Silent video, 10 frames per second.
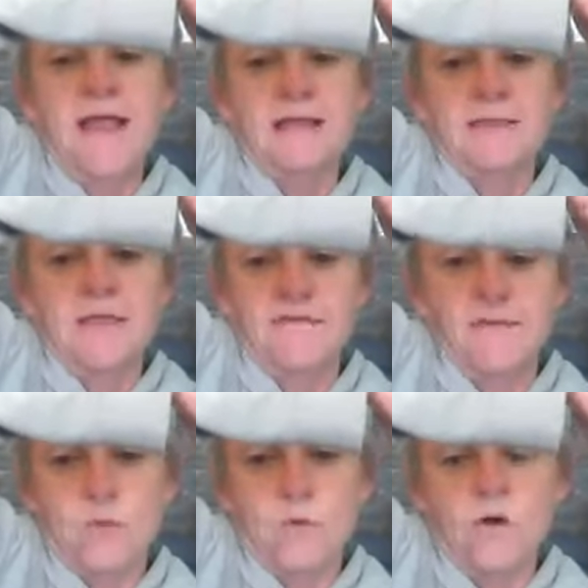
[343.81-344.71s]
and
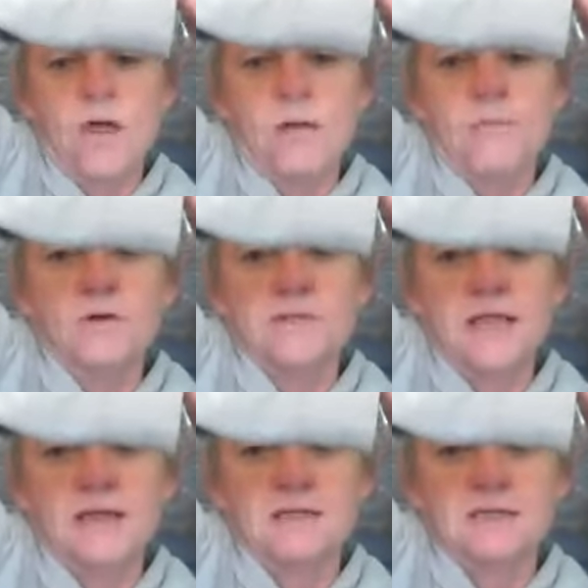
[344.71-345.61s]
therefore more
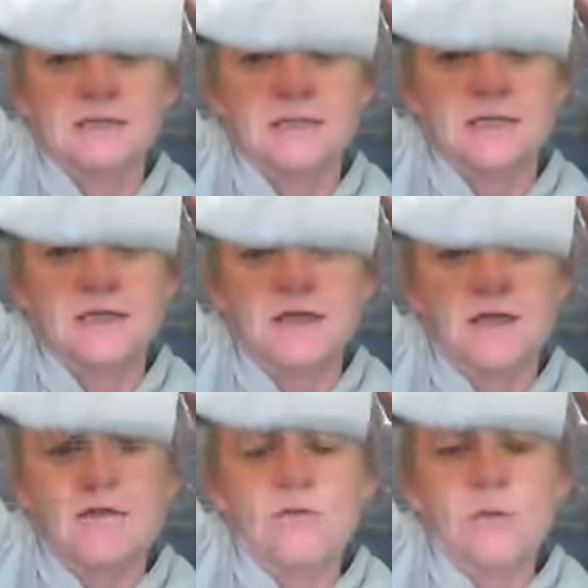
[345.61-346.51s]
tendency
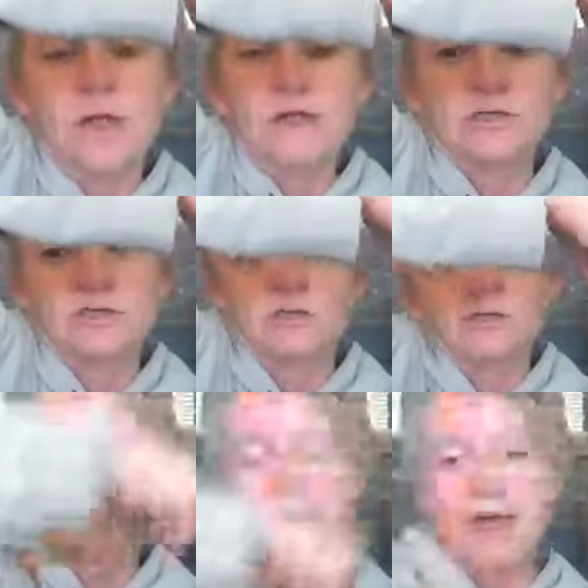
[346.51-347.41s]
for it
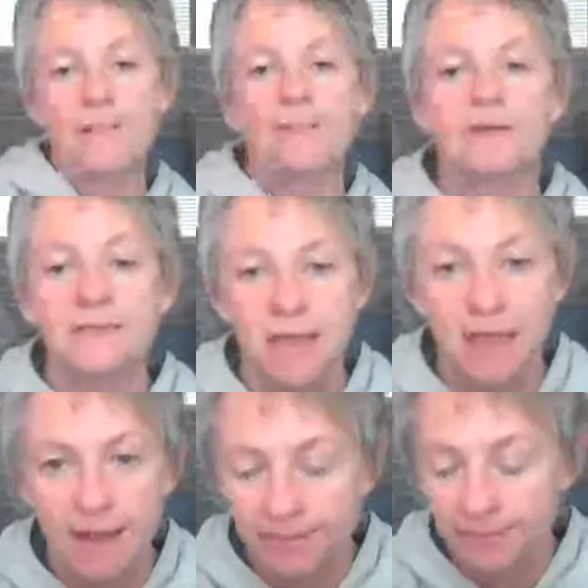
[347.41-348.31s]
to
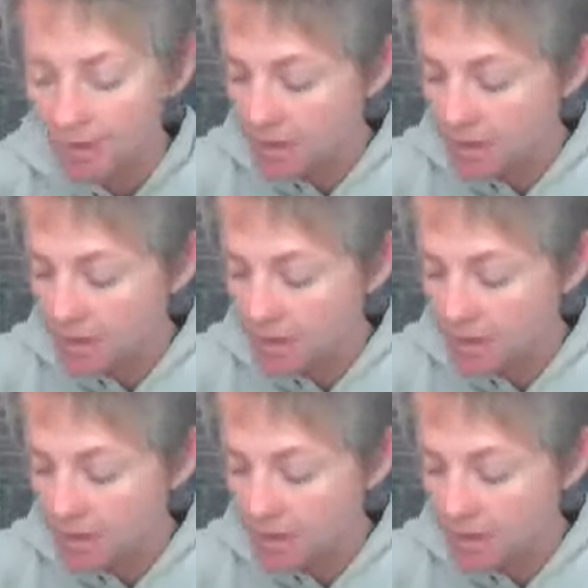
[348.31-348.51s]
tear.